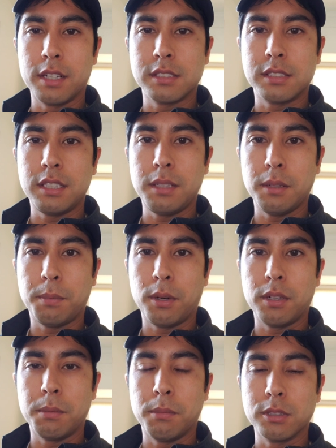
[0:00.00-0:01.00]
is the
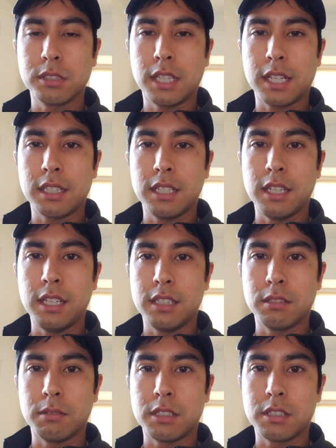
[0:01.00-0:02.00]
opponent most likely to hit
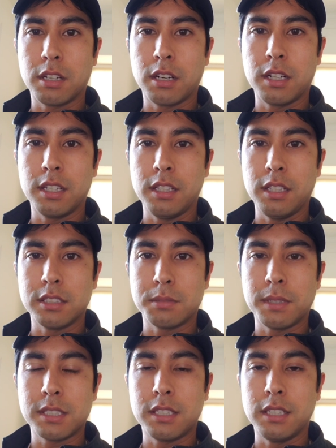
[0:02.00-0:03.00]
the return,
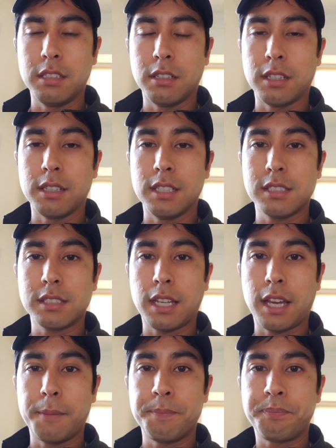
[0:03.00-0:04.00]
especially during this
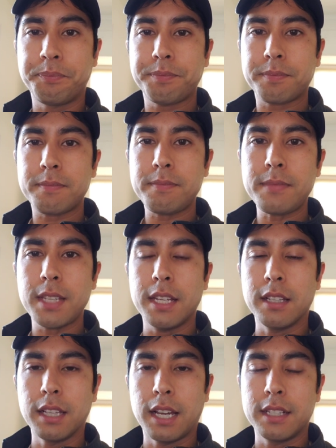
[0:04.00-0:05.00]
time? And
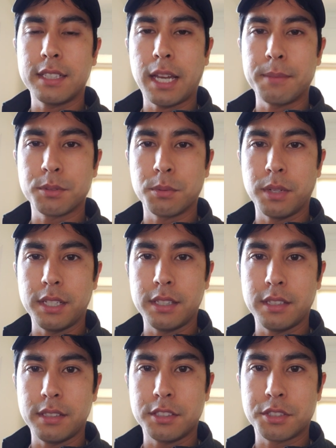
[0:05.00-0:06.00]
a lot of times when
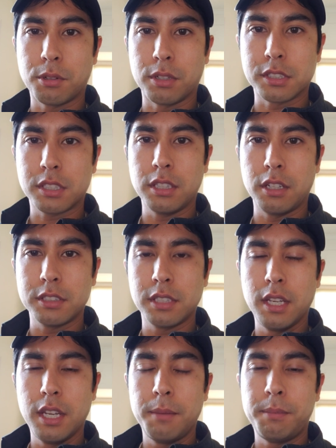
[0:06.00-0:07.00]
the score is close,
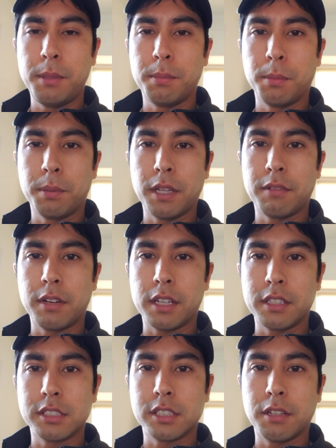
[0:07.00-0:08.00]
people play very
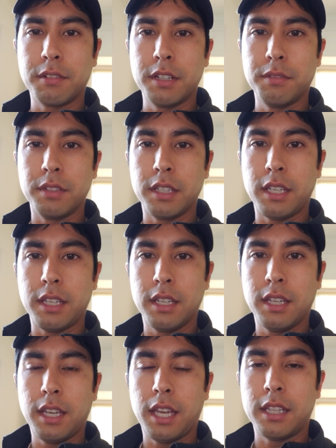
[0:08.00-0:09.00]
conservatively
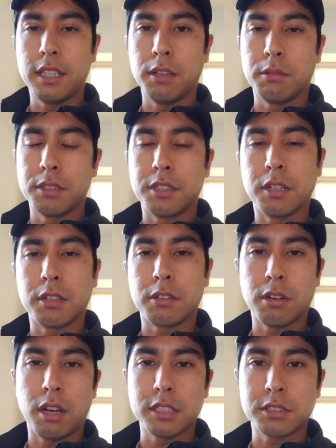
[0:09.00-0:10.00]
and they'll return
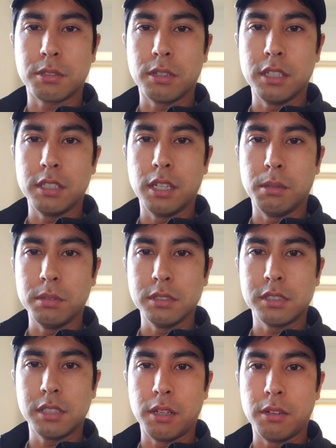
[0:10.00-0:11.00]
cross court in
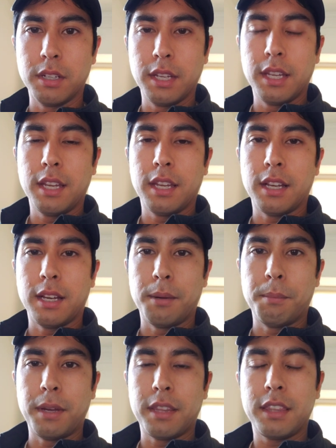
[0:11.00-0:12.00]
doubles. So
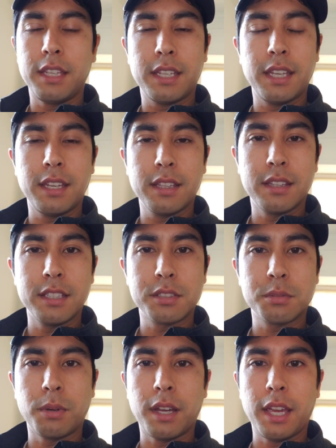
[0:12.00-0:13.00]
by thinking this
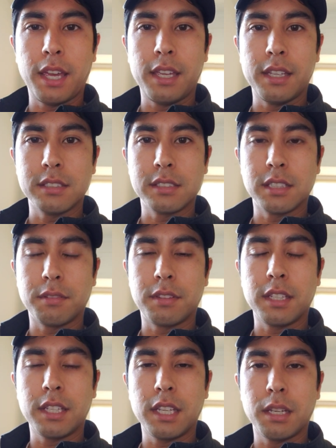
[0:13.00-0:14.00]
way, instead of
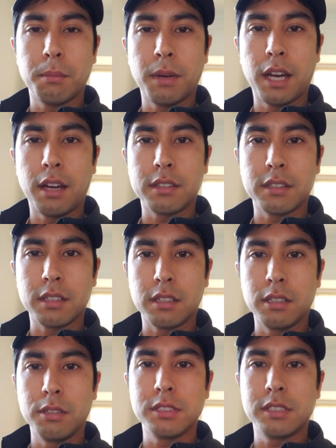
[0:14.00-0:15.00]
thinking about the
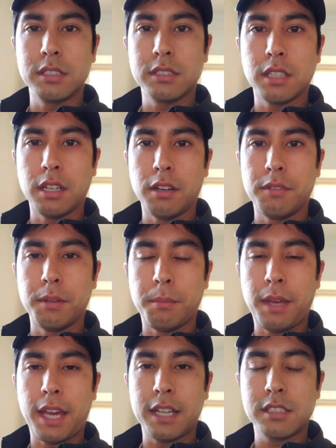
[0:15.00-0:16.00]
closeness of the
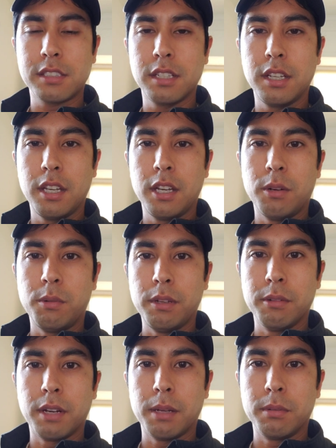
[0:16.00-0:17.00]
match,
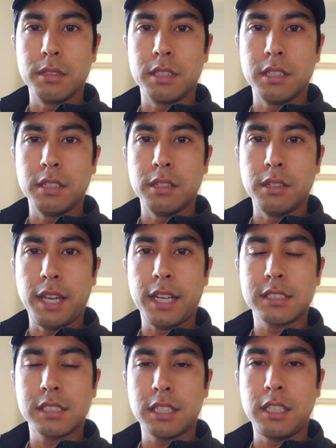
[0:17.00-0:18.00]
we were able to
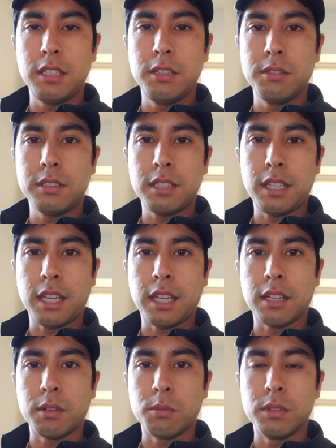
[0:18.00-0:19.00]
execute
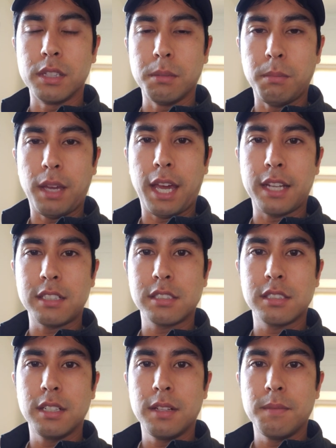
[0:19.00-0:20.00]
and win the match.